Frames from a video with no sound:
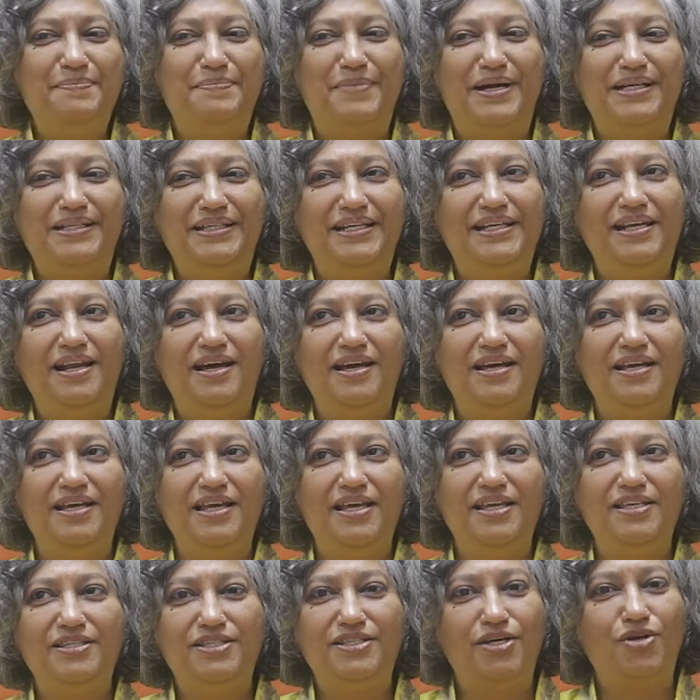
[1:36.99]
mandala
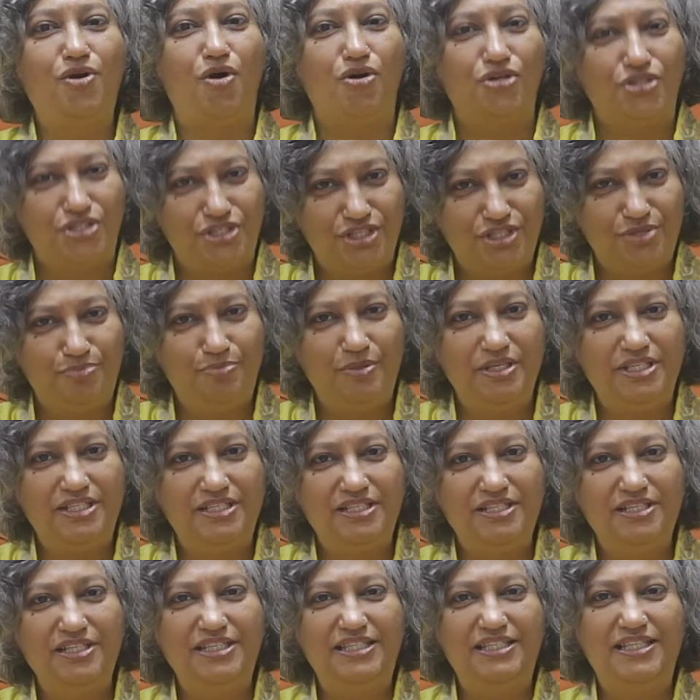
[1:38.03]
is a conscious
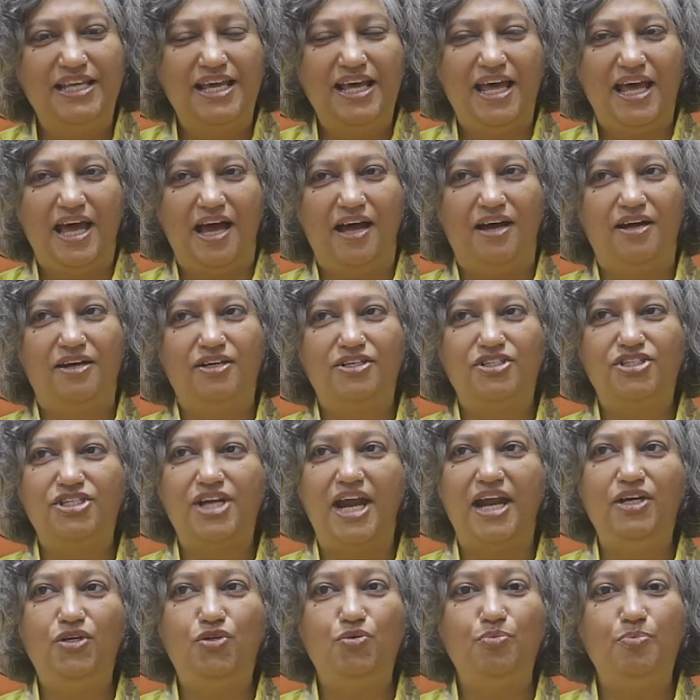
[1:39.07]
business. Uh,
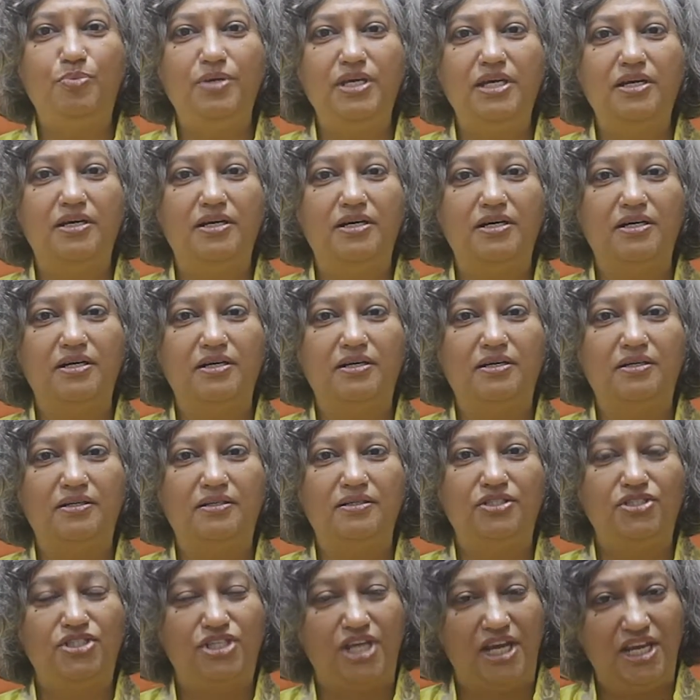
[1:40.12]
trying to be
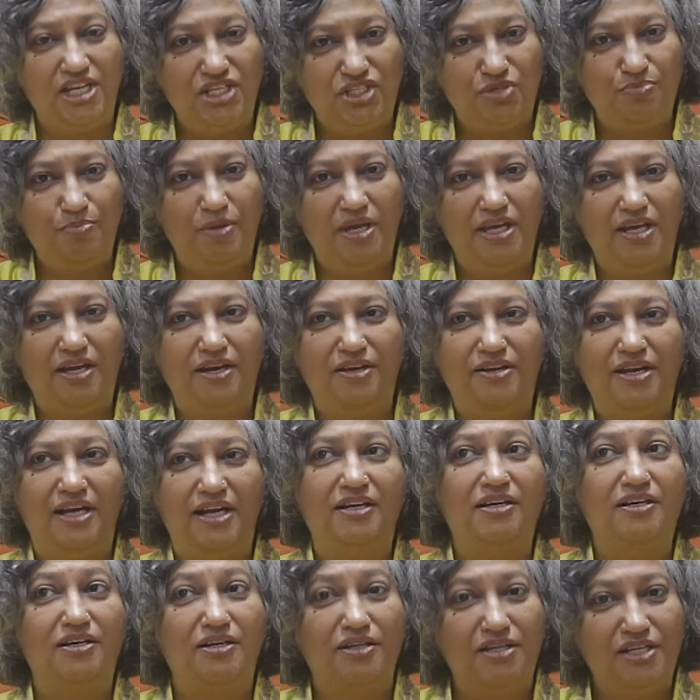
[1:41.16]
a change maker and
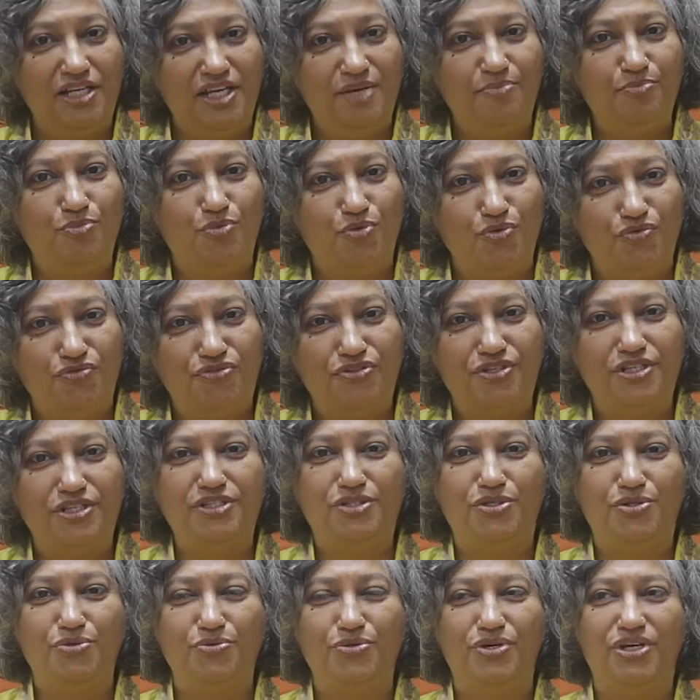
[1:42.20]
an early mover
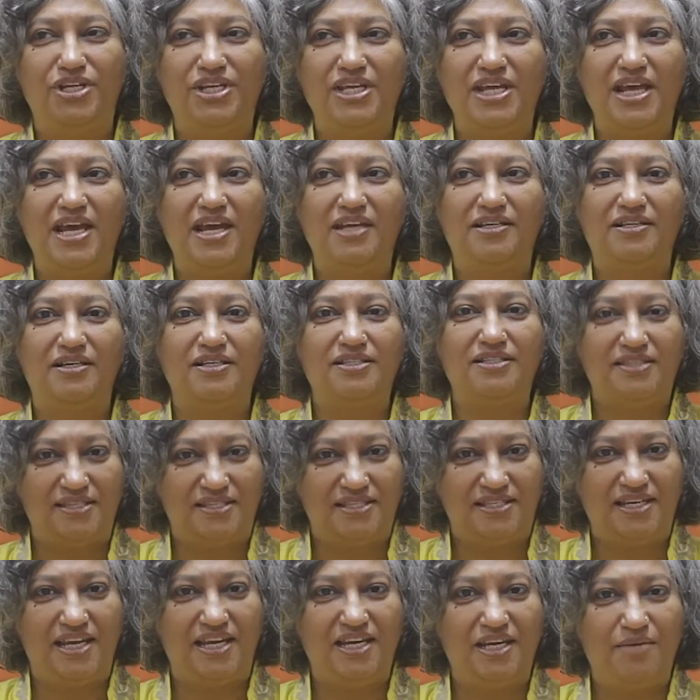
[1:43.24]
to create a
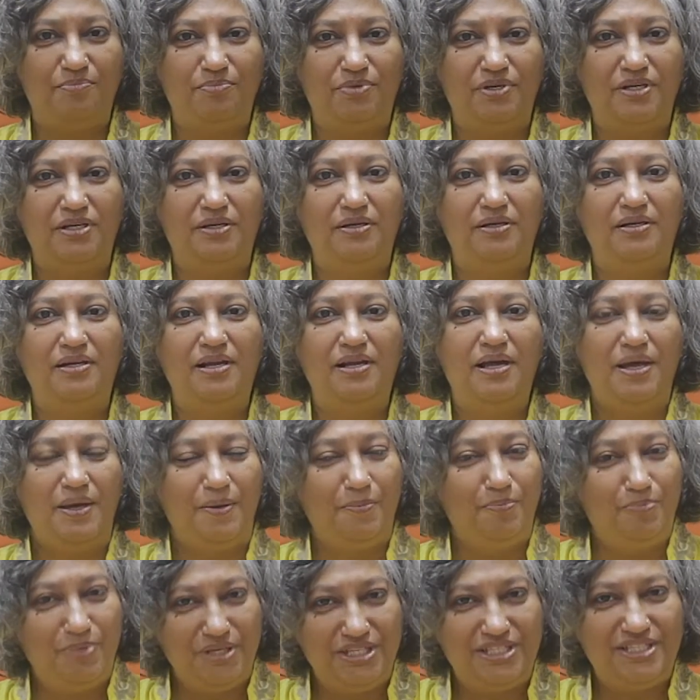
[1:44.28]
sustainable
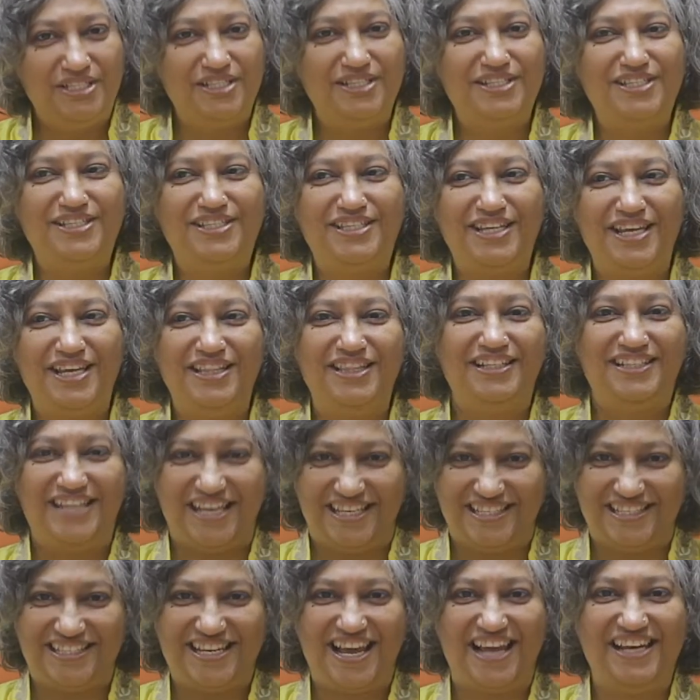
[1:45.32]
business in the
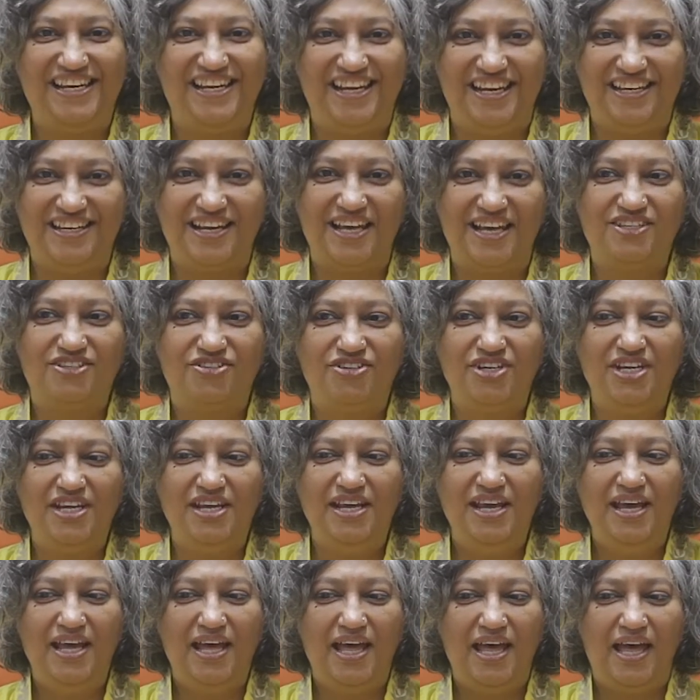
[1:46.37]
textile
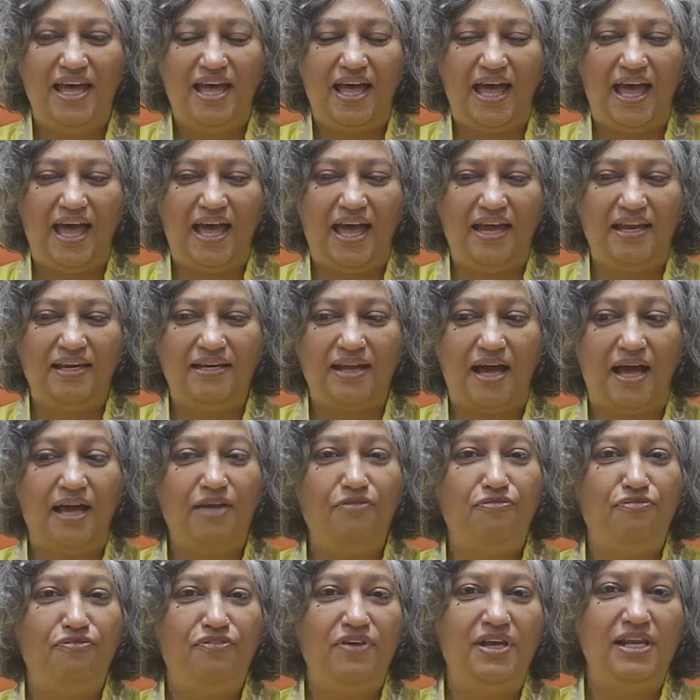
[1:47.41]
industry. And I
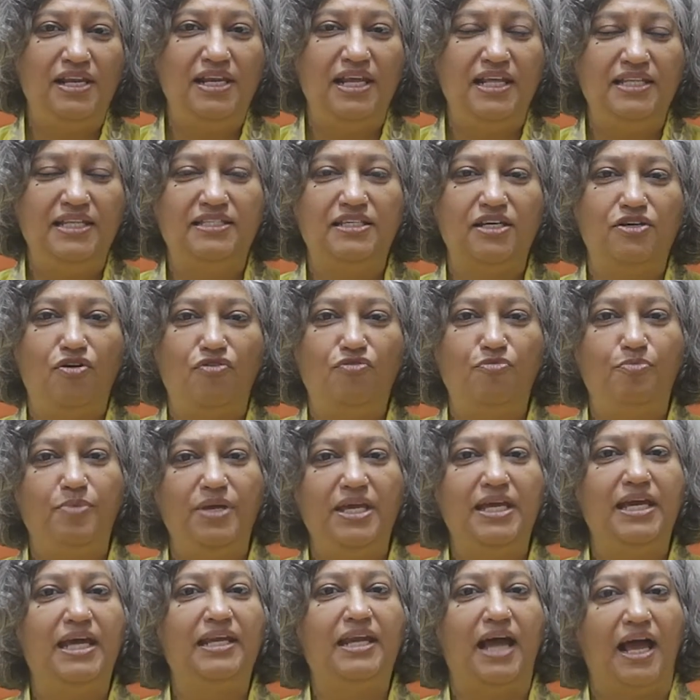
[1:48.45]
feel instead of
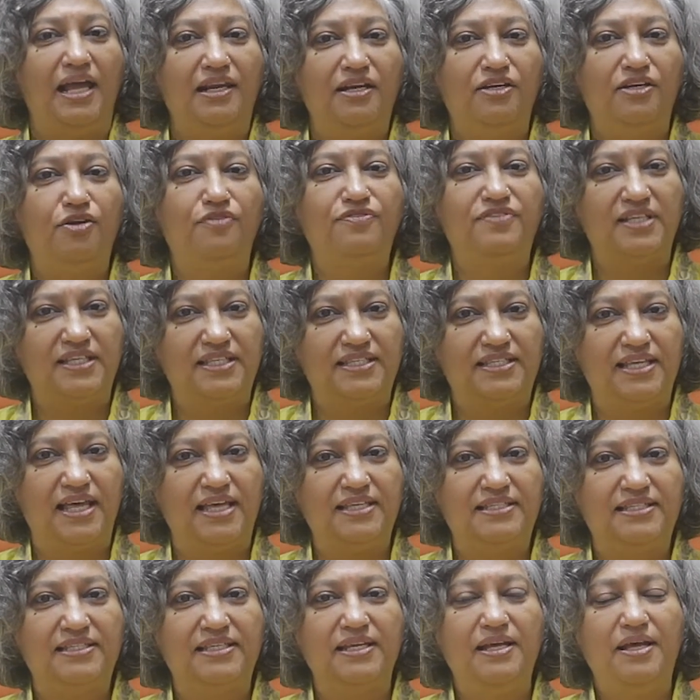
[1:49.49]
being an island of
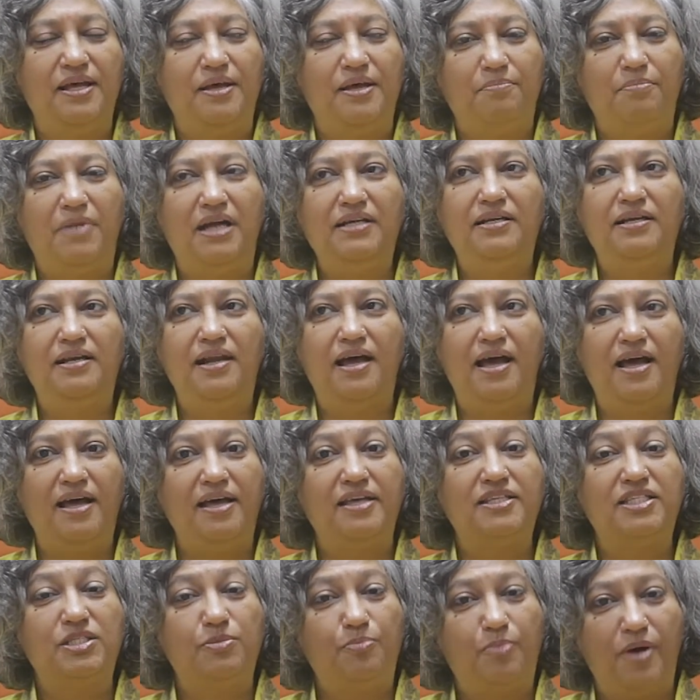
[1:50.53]
success, Mandala
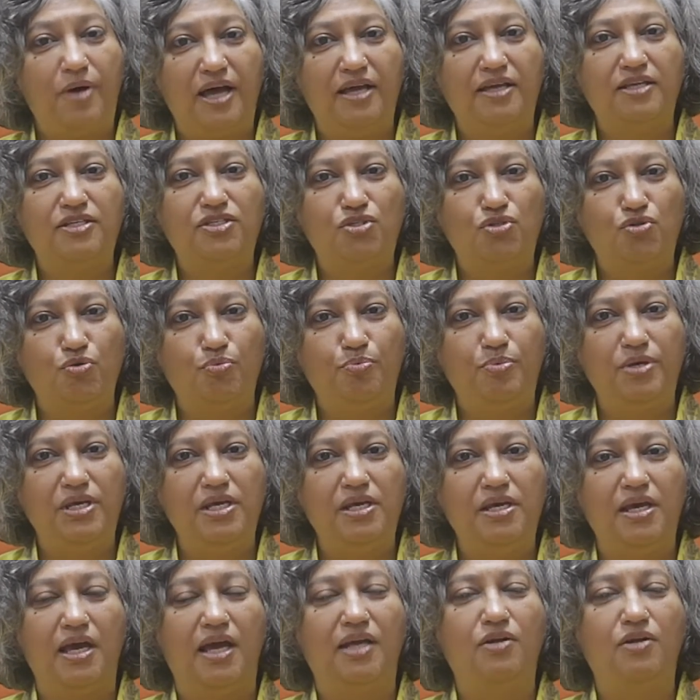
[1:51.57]
aspires to
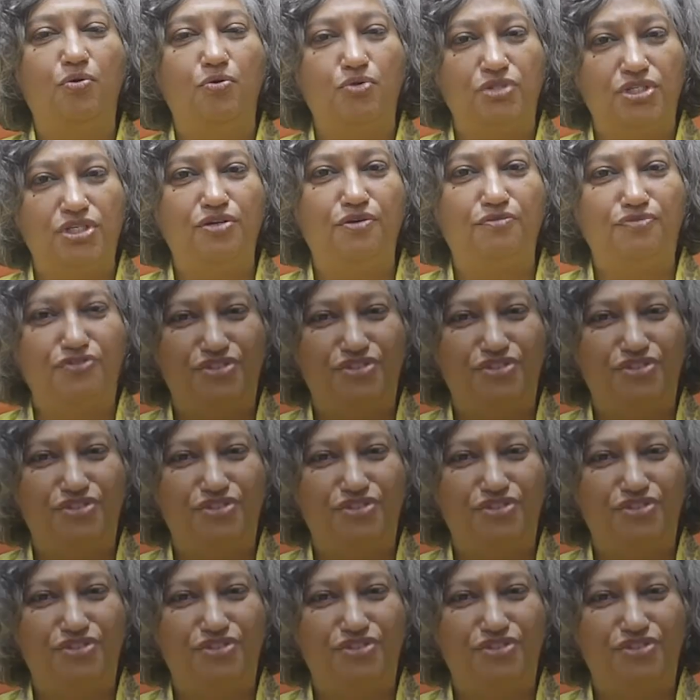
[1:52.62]
be an ocean of